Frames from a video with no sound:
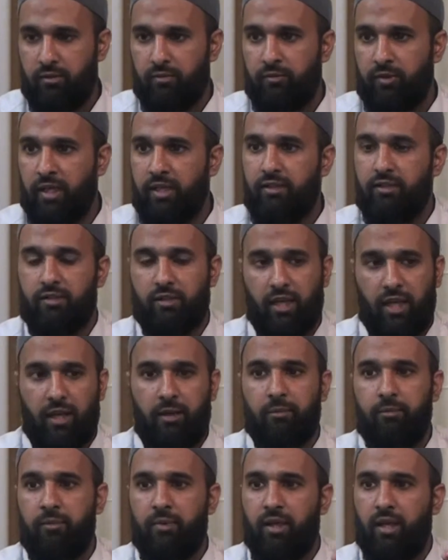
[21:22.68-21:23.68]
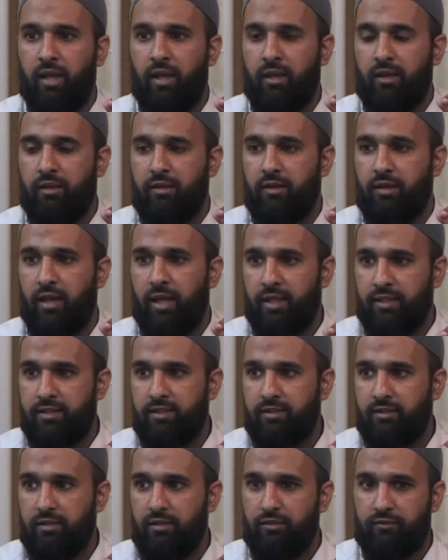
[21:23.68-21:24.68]
write M and
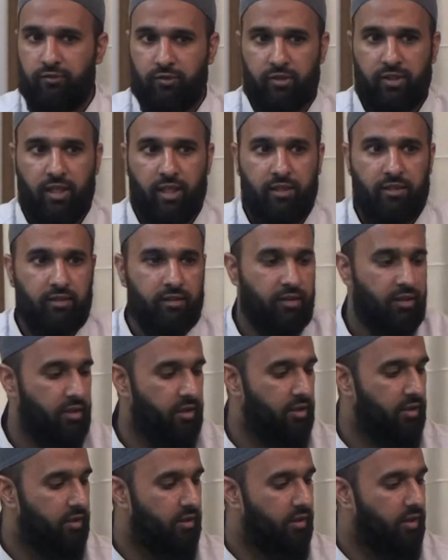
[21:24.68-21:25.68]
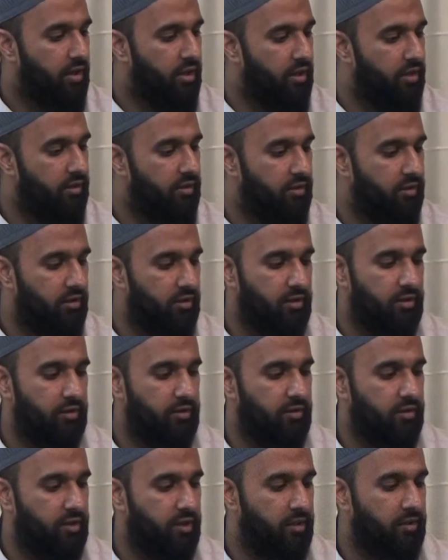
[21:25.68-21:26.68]
S for that, and
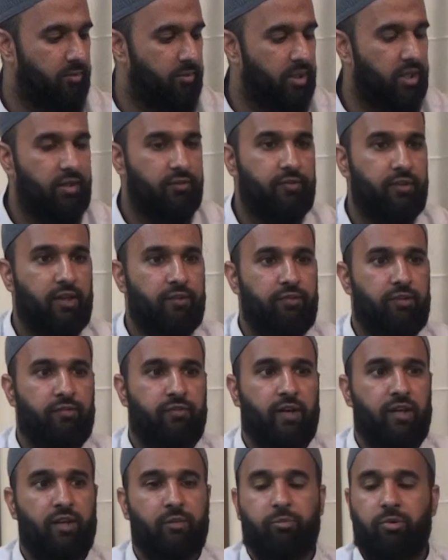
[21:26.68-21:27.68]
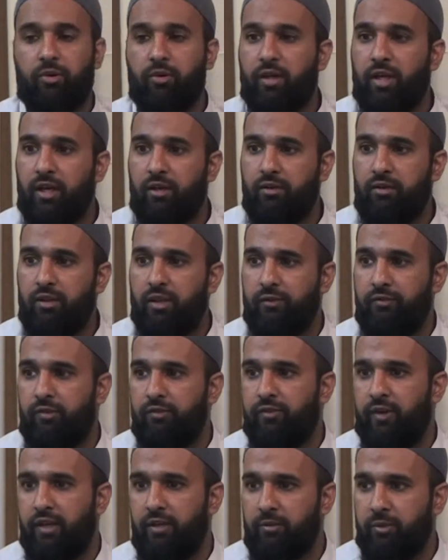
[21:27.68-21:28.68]
what else? If you find a pronoun, if
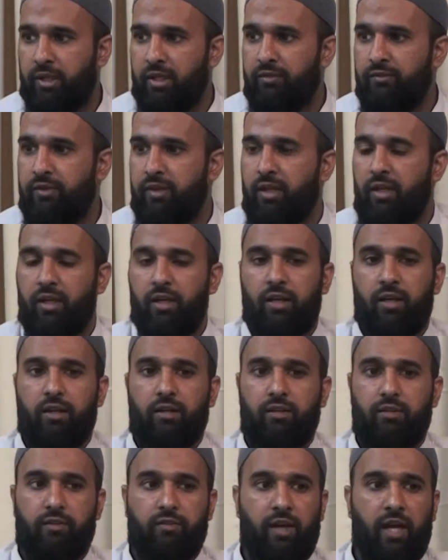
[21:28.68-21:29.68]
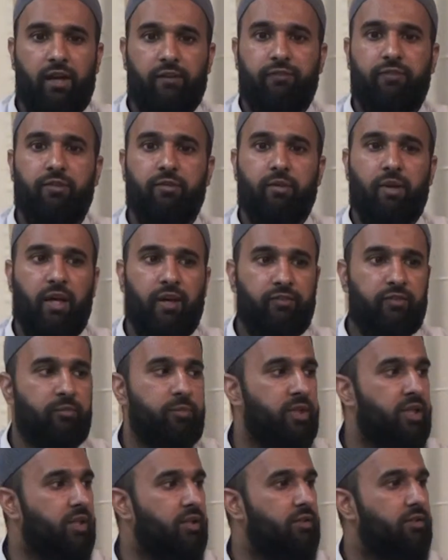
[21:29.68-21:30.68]
you find what else, half a
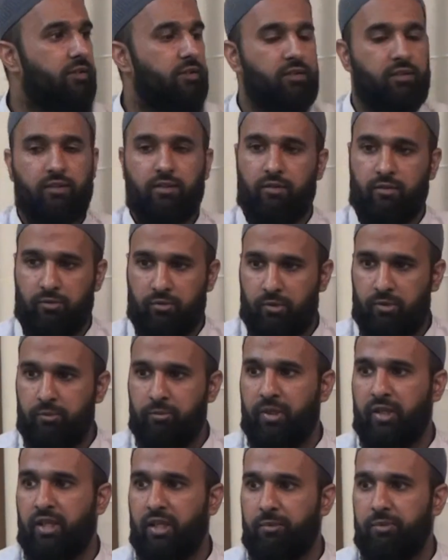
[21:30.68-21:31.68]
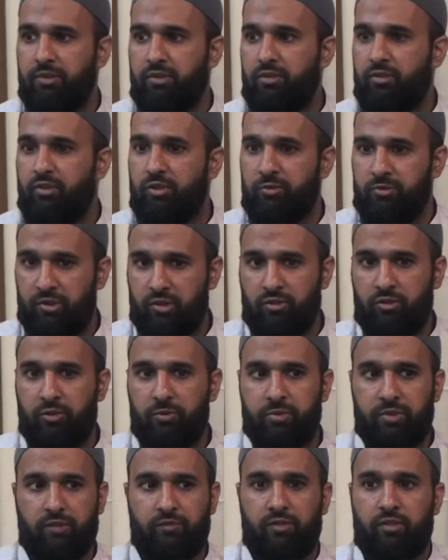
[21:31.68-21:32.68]
minute. We'll break up into groups, your
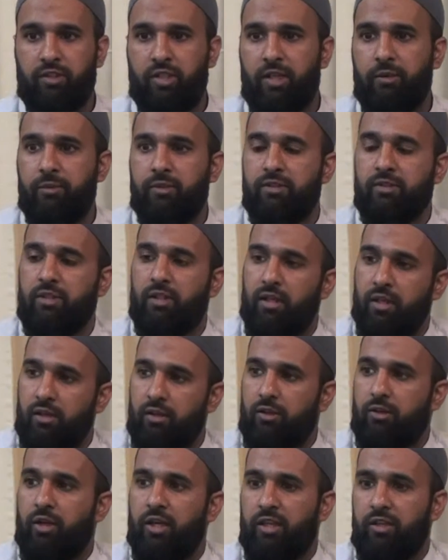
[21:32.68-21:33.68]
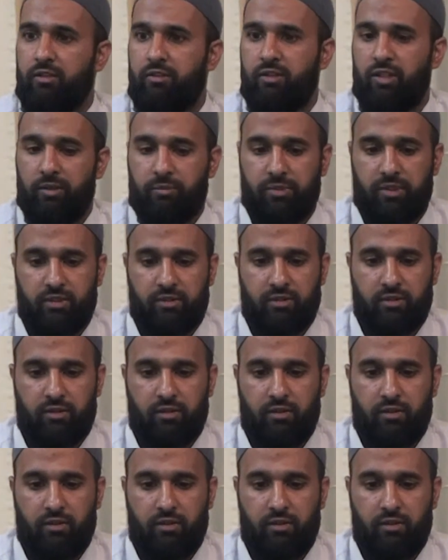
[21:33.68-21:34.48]
groups of your tables. Go ahead and do that, please.